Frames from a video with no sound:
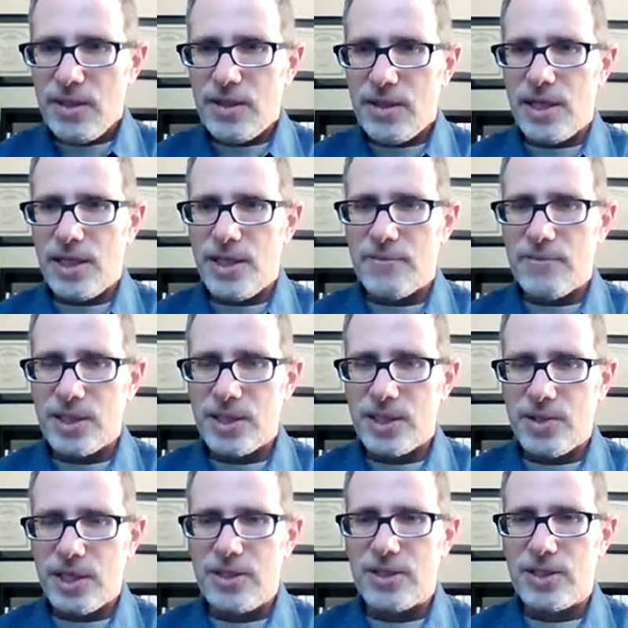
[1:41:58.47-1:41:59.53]

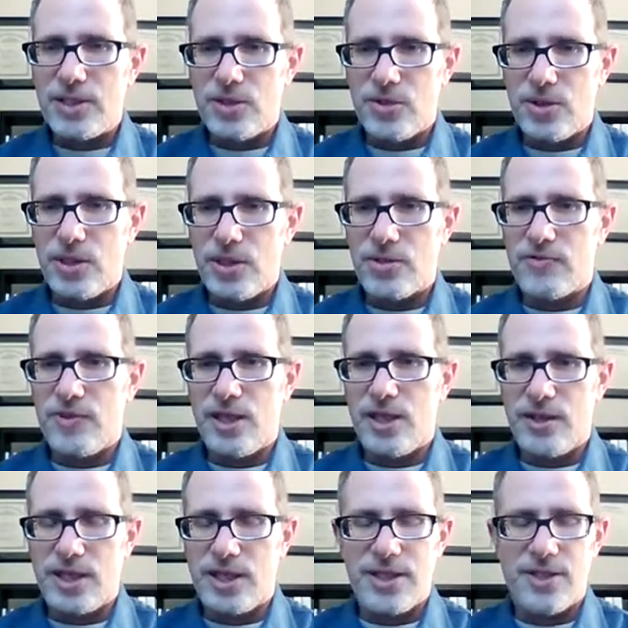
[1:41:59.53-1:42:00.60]
someone else says the audio is fine.
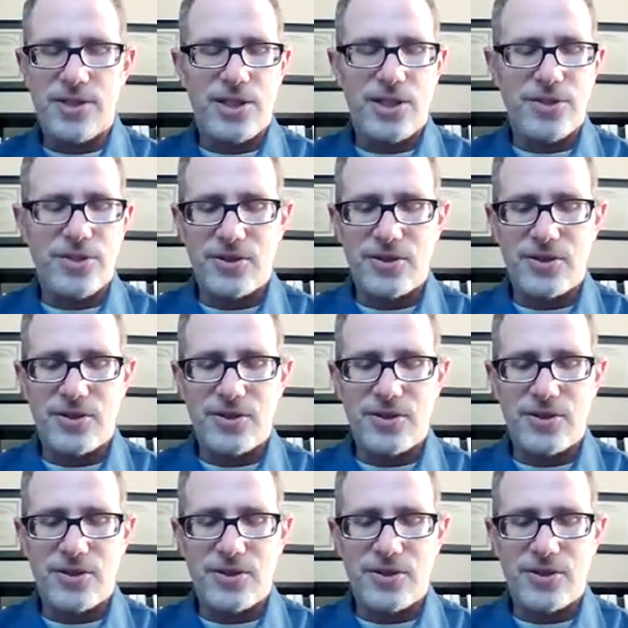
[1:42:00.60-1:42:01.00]
Okay, so